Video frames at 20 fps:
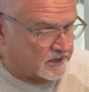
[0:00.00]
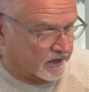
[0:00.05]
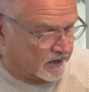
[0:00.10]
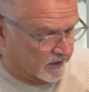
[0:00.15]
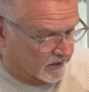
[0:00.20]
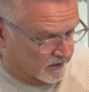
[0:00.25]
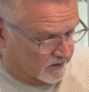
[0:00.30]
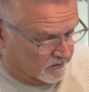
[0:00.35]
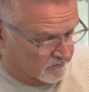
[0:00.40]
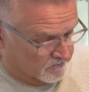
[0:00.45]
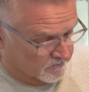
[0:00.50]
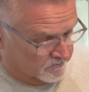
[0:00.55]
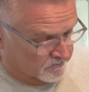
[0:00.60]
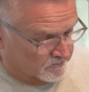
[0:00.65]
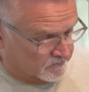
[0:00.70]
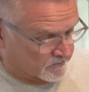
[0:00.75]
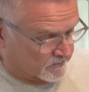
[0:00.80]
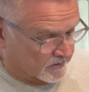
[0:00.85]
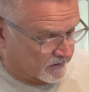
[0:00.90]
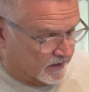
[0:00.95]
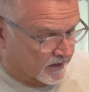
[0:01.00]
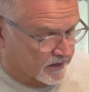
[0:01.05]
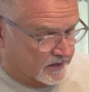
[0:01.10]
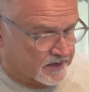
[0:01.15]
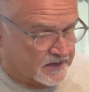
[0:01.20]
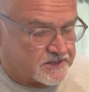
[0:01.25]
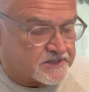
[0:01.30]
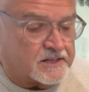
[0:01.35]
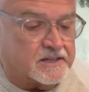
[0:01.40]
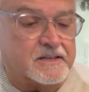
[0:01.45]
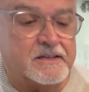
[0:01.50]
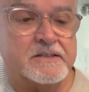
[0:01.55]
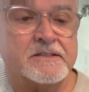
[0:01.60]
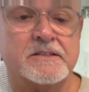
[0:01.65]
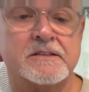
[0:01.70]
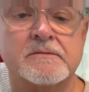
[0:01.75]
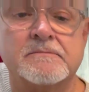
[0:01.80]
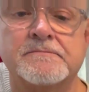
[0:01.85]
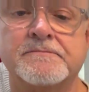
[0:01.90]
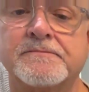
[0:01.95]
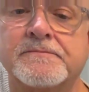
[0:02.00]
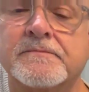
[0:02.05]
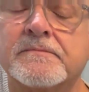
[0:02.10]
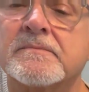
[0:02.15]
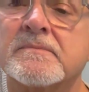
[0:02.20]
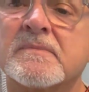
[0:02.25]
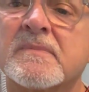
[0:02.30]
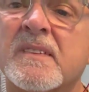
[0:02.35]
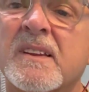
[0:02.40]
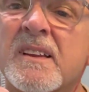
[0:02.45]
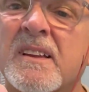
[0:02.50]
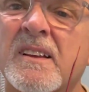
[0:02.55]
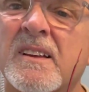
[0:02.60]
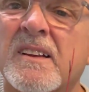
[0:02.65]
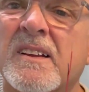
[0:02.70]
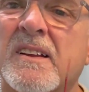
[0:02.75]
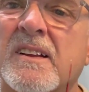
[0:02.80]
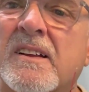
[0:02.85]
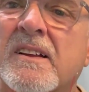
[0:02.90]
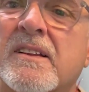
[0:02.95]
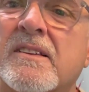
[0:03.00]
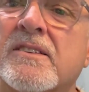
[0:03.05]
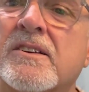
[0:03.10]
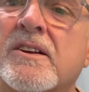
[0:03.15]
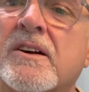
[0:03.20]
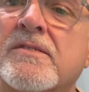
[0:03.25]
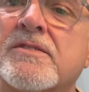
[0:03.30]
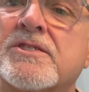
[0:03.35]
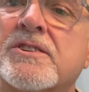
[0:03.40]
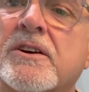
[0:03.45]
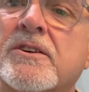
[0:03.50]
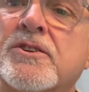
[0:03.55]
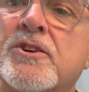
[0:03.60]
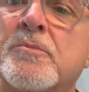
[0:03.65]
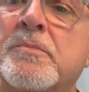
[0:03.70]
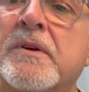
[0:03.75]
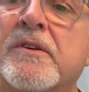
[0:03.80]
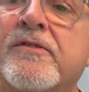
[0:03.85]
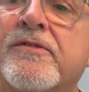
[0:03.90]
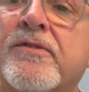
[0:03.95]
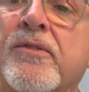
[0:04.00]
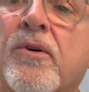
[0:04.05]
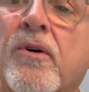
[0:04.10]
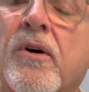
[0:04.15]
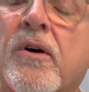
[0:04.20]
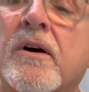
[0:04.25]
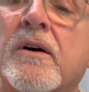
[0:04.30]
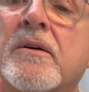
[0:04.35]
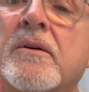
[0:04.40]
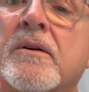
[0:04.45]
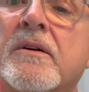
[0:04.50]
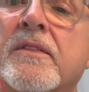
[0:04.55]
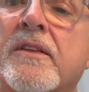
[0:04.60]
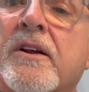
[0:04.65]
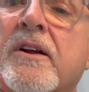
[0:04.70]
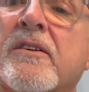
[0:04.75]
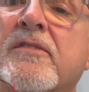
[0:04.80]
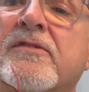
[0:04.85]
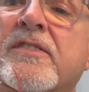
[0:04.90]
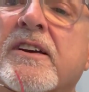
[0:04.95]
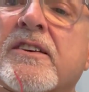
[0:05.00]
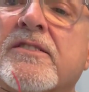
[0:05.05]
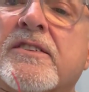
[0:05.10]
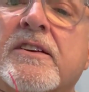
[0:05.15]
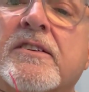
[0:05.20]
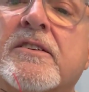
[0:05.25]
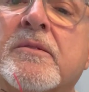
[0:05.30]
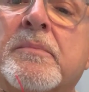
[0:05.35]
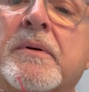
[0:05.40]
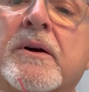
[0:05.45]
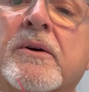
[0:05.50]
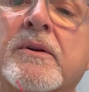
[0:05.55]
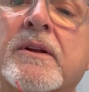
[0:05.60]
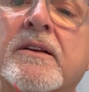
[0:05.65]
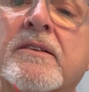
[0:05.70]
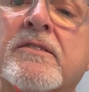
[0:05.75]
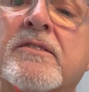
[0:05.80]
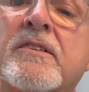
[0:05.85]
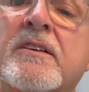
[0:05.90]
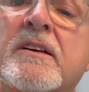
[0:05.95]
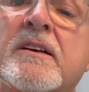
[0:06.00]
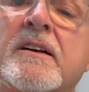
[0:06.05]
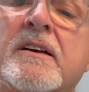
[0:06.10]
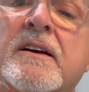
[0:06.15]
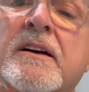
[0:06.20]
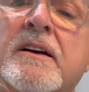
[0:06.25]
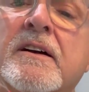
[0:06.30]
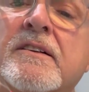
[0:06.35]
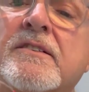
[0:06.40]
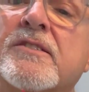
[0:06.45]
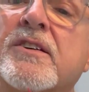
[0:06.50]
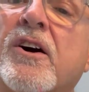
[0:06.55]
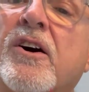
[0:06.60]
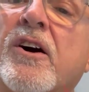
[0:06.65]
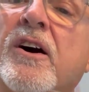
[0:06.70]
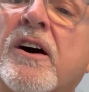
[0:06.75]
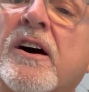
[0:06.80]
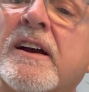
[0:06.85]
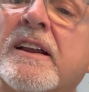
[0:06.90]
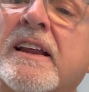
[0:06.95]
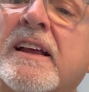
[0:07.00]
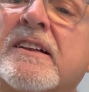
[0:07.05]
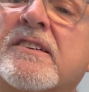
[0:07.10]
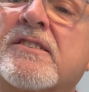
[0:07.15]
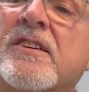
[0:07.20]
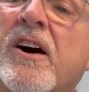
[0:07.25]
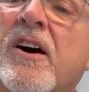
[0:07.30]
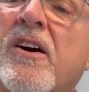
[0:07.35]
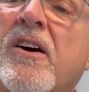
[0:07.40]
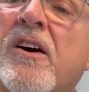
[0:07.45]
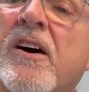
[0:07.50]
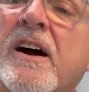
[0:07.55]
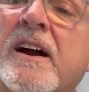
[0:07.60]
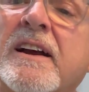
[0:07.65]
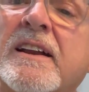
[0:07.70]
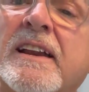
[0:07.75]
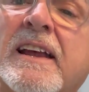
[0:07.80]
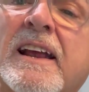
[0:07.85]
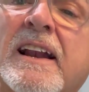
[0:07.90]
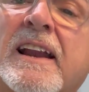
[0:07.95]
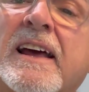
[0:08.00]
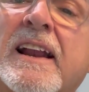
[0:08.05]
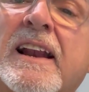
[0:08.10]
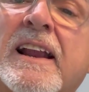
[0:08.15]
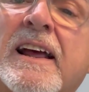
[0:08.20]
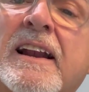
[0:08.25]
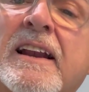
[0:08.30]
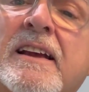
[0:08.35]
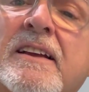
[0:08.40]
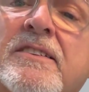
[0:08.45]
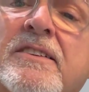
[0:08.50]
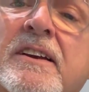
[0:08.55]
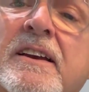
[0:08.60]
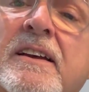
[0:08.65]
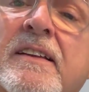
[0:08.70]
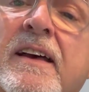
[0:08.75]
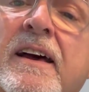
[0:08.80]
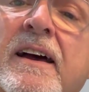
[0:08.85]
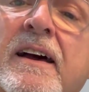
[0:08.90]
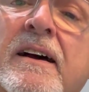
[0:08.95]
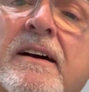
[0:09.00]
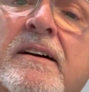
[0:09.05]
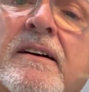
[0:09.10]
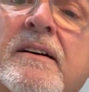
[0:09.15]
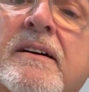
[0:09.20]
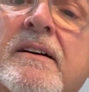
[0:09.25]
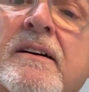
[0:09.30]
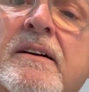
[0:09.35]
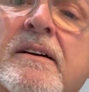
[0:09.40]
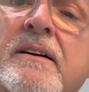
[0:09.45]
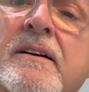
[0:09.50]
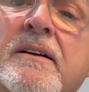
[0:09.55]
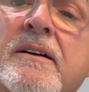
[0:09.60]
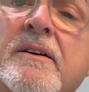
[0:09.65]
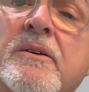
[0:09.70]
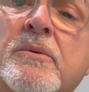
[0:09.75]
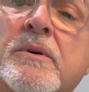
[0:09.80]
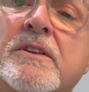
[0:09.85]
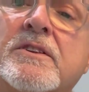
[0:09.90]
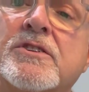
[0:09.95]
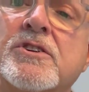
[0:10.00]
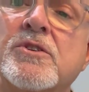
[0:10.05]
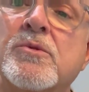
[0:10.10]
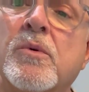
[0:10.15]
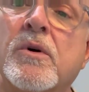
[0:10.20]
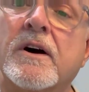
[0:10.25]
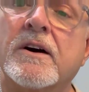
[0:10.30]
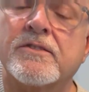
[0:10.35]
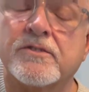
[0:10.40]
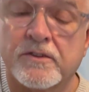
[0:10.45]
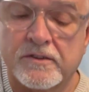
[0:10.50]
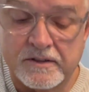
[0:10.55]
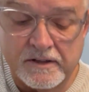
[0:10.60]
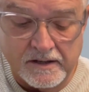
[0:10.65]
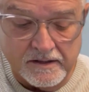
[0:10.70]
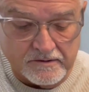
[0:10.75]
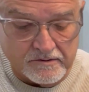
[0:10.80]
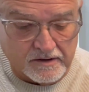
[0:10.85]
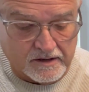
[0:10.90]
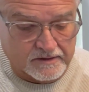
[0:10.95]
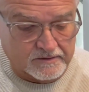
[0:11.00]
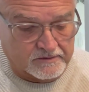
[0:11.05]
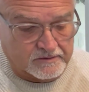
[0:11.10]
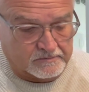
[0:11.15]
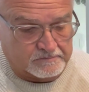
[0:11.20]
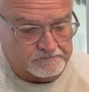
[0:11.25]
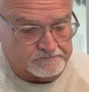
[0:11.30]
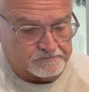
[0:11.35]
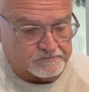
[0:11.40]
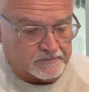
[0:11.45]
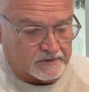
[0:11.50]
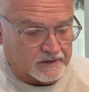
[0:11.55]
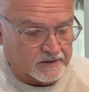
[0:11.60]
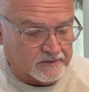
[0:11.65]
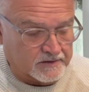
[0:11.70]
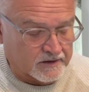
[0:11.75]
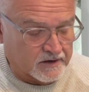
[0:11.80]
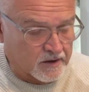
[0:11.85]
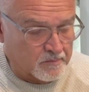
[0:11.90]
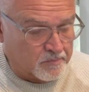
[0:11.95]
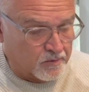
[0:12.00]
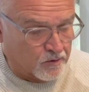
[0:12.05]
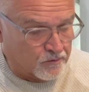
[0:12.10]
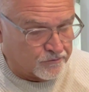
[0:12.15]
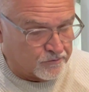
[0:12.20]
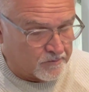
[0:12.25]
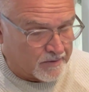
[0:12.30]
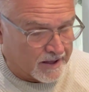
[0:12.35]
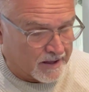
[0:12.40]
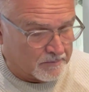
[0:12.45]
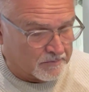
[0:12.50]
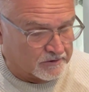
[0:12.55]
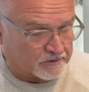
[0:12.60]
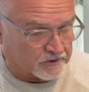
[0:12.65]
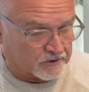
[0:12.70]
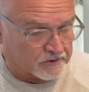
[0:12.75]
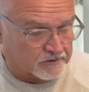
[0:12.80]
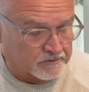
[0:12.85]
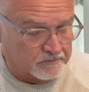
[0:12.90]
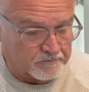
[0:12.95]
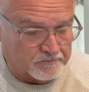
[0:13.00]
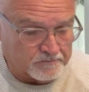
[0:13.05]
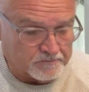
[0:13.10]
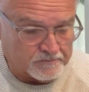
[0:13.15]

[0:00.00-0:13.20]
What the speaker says: little LEDs that I've shown you before that I fixed into buildings. Tiny, tiny little LED there with two wires on the other end. And then I bought from Amazon